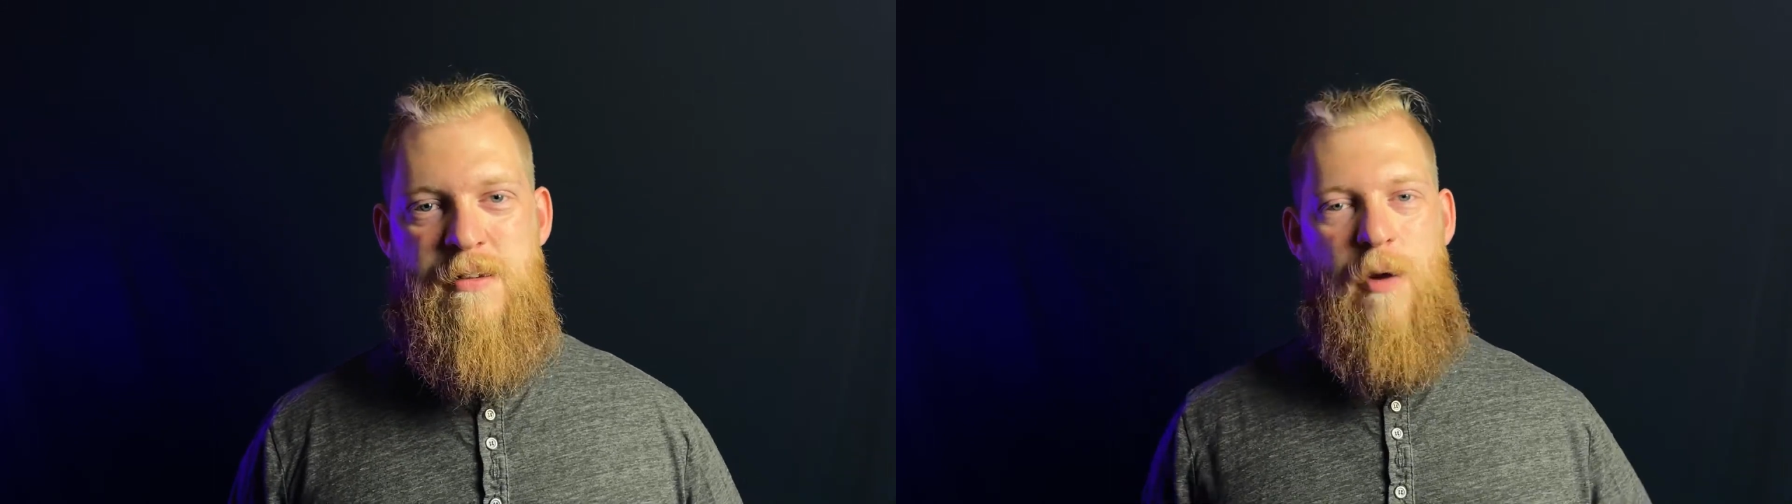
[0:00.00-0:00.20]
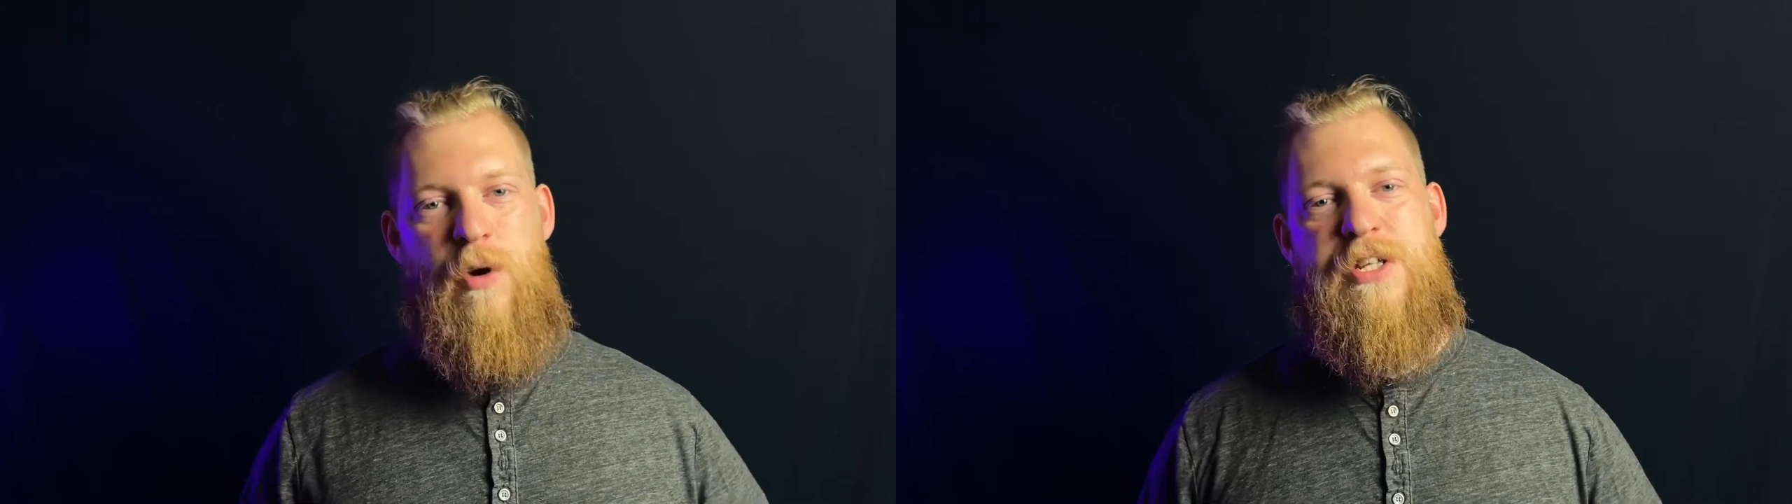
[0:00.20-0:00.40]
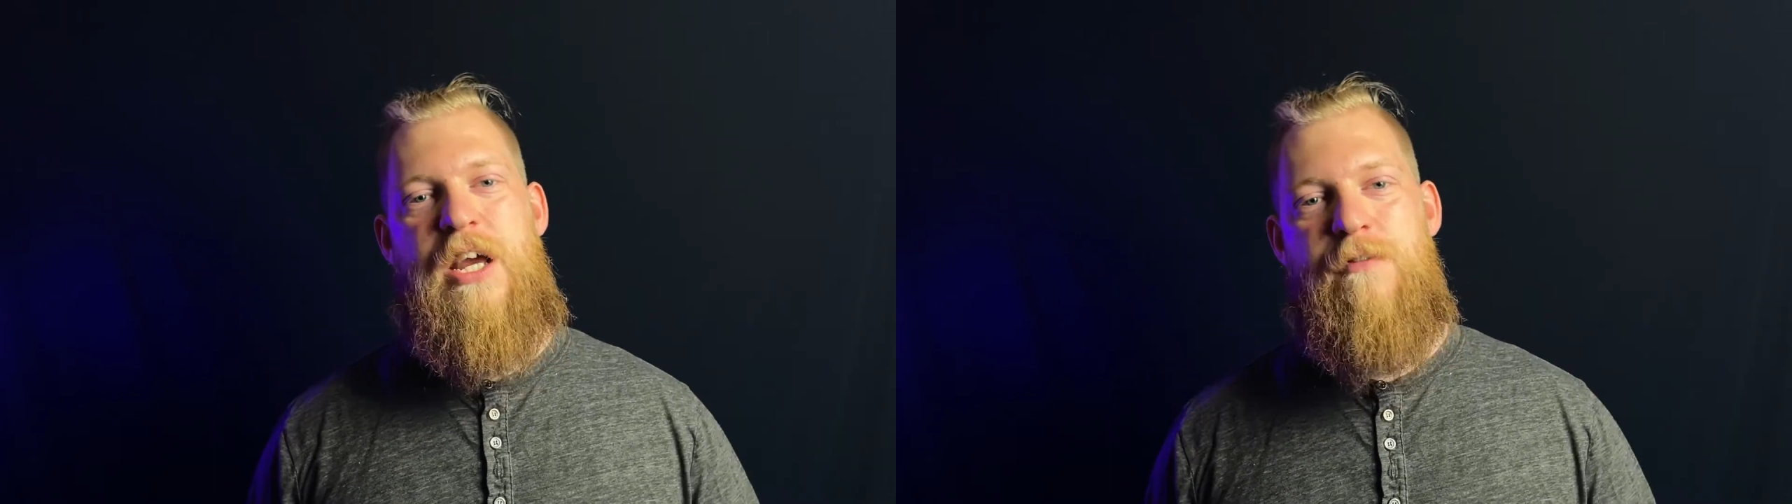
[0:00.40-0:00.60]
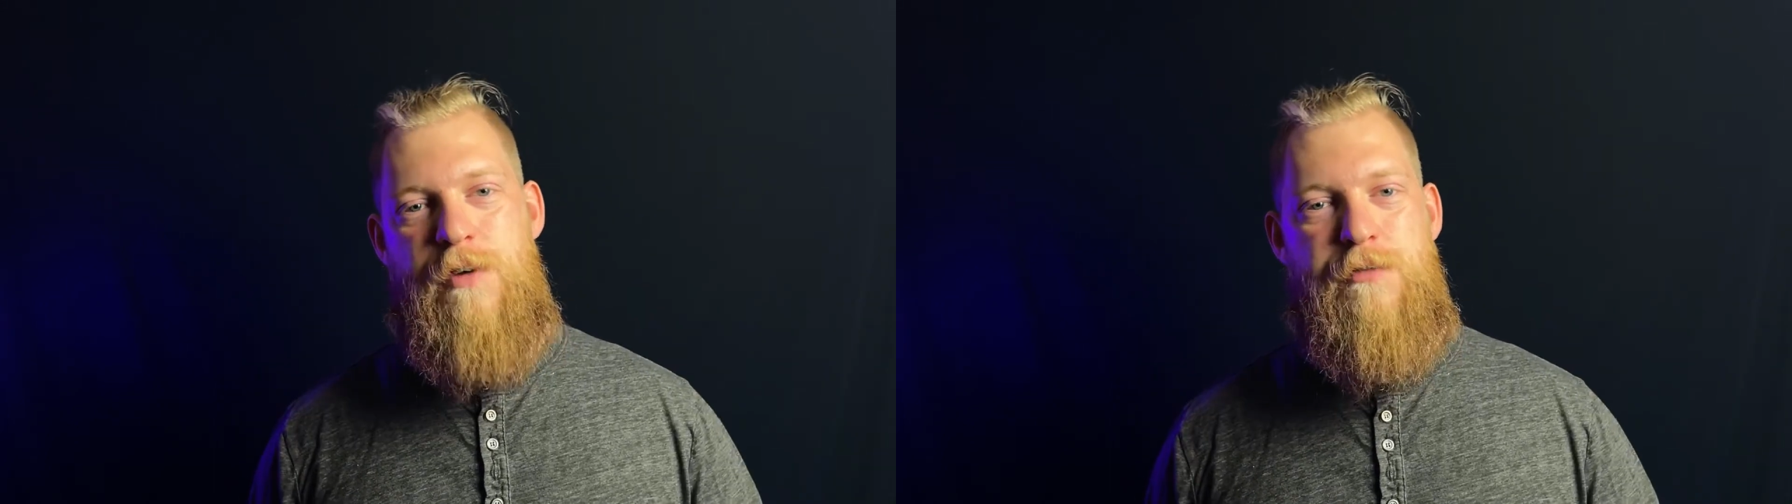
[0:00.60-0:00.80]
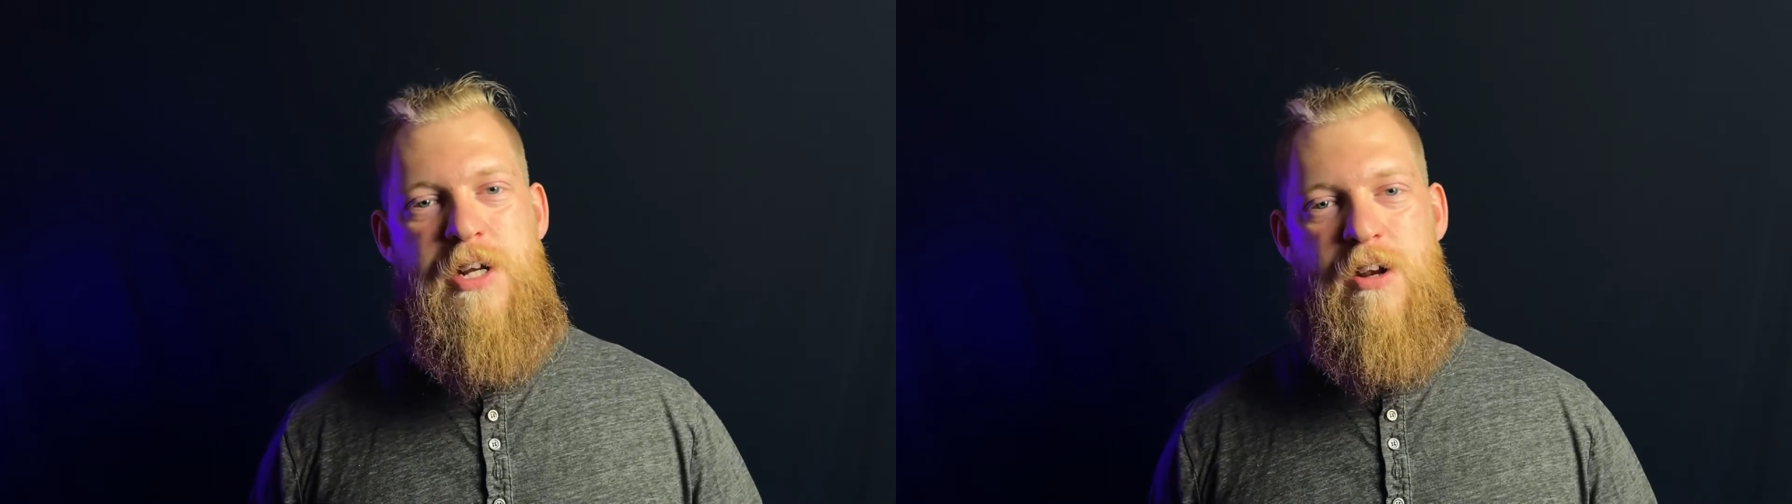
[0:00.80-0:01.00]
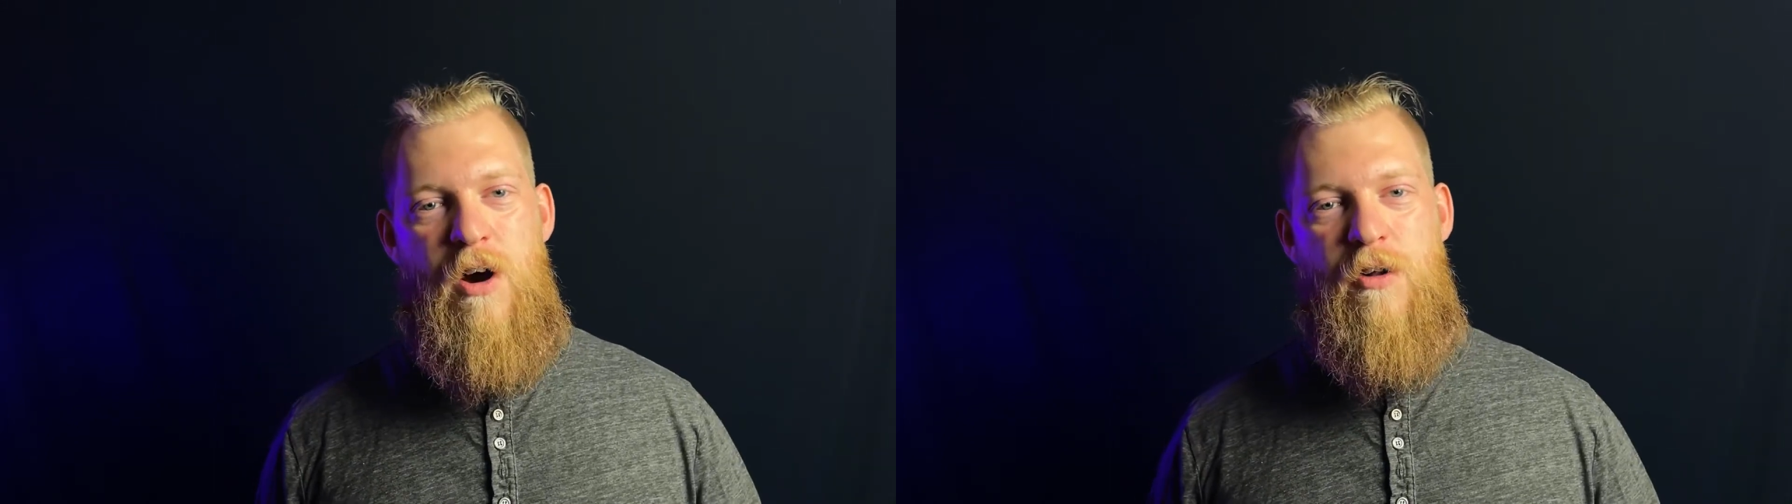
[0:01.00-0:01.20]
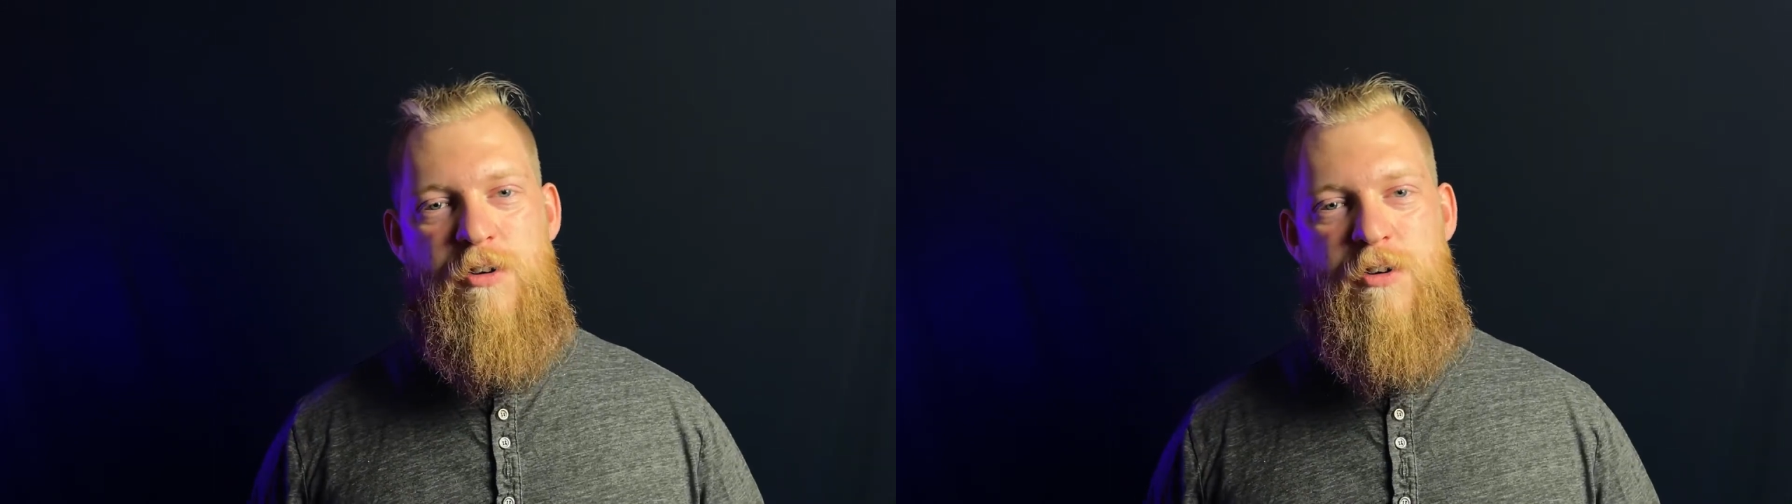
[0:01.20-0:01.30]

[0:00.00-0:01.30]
And once again, $15